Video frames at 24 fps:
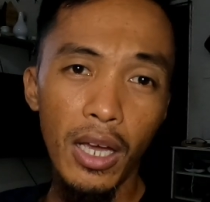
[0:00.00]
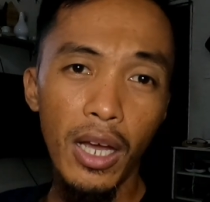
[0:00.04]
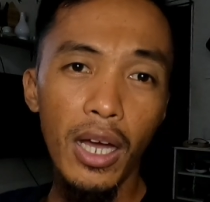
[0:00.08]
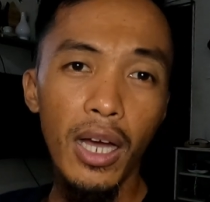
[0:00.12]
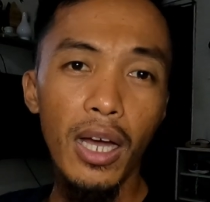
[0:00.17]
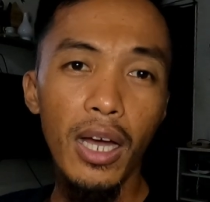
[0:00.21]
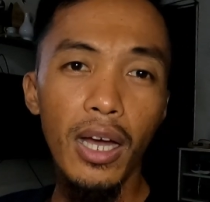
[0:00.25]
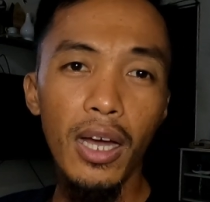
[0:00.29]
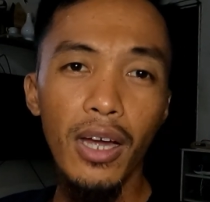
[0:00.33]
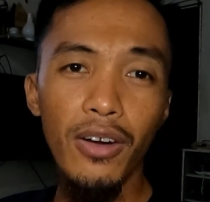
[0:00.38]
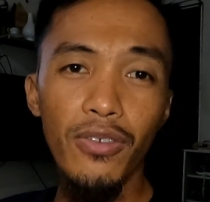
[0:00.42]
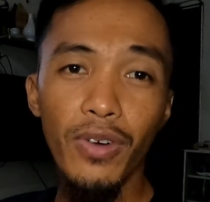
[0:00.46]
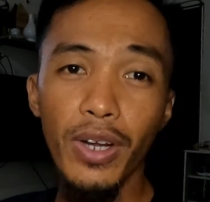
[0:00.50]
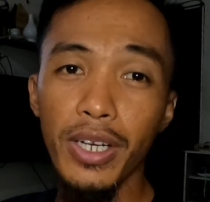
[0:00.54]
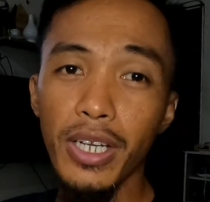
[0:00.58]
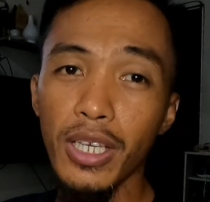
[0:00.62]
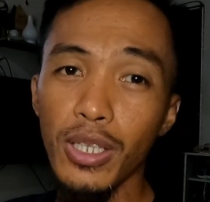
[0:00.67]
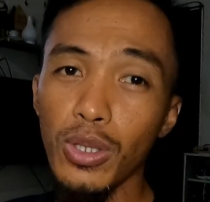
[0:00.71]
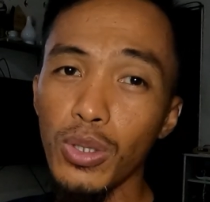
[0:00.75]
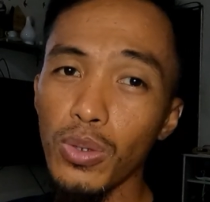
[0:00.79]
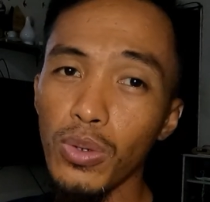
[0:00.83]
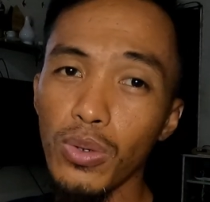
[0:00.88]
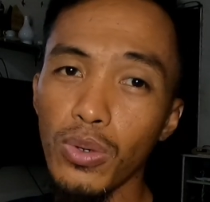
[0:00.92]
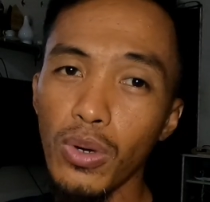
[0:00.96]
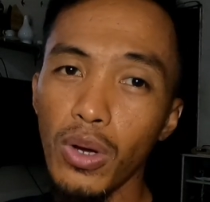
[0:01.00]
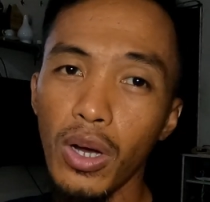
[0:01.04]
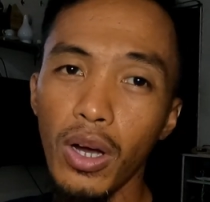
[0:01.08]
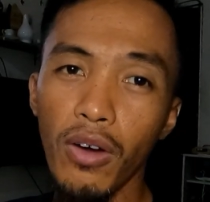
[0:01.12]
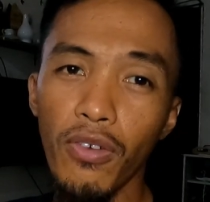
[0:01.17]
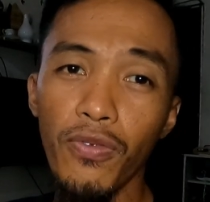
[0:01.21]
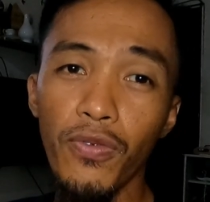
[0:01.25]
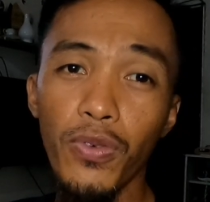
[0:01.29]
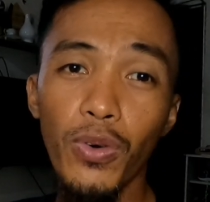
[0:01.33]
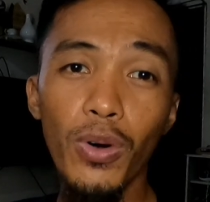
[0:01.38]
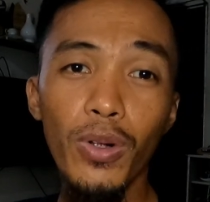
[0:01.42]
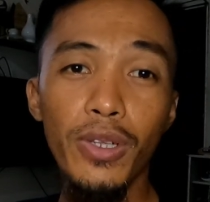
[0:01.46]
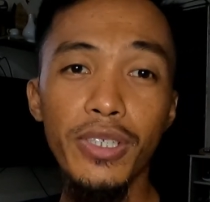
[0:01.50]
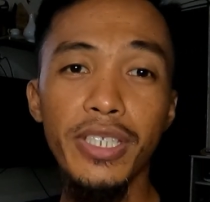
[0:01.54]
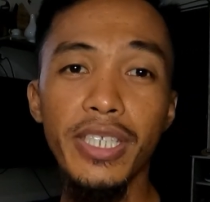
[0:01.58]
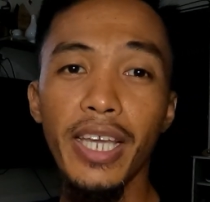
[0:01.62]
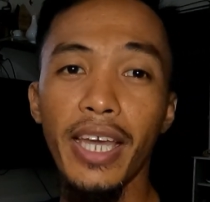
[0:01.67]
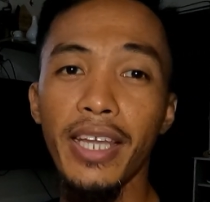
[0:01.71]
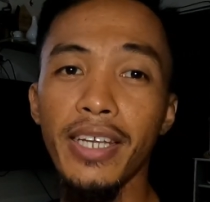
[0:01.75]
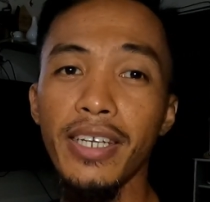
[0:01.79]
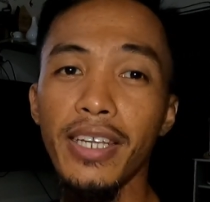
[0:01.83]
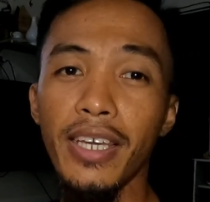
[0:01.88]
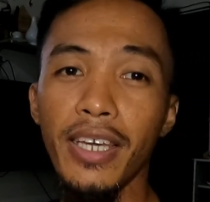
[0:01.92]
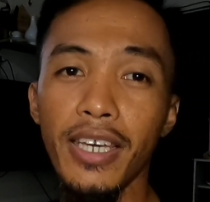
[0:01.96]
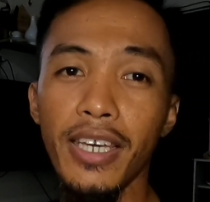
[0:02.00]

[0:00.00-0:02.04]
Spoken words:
ready to full send